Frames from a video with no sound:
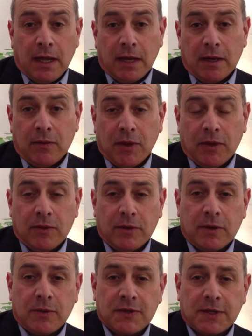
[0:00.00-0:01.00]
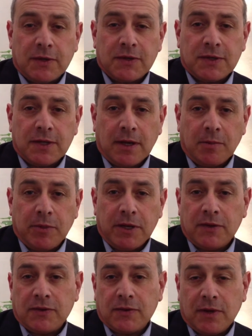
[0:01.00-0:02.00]
And we thought it was going to stop, but
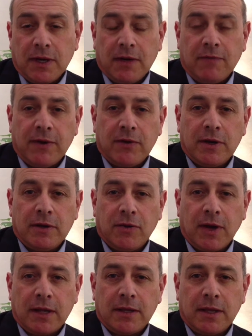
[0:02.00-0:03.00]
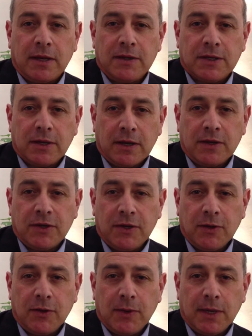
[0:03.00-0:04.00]
it's really very great that it's
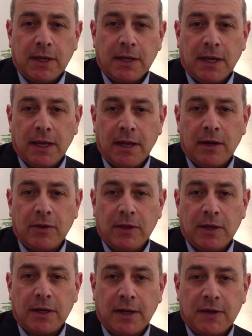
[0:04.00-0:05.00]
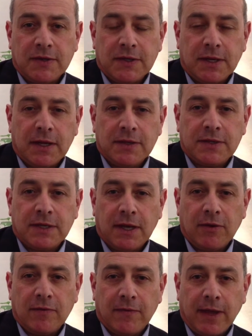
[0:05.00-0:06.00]
continuing here in the United States,
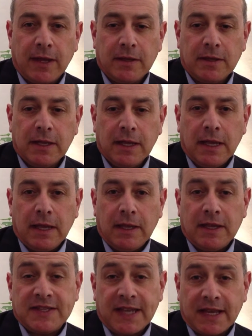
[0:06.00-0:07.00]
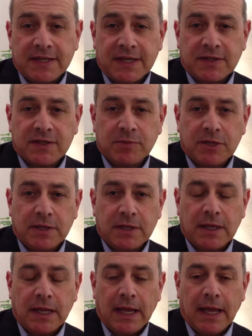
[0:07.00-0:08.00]
here in Vail. It's accessible,
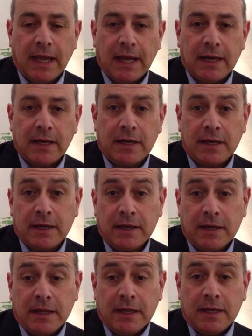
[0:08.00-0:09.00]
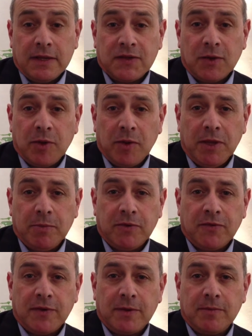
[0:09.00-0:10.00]
and there's so many
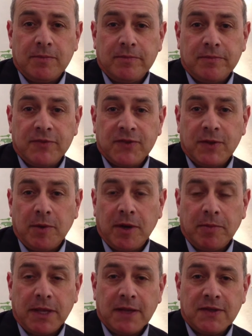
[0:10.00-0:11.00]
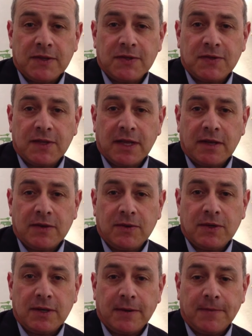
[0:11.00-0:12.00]
people from so many places
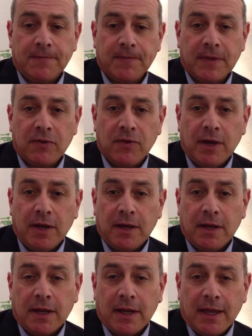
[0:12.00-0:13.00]
that uh, it really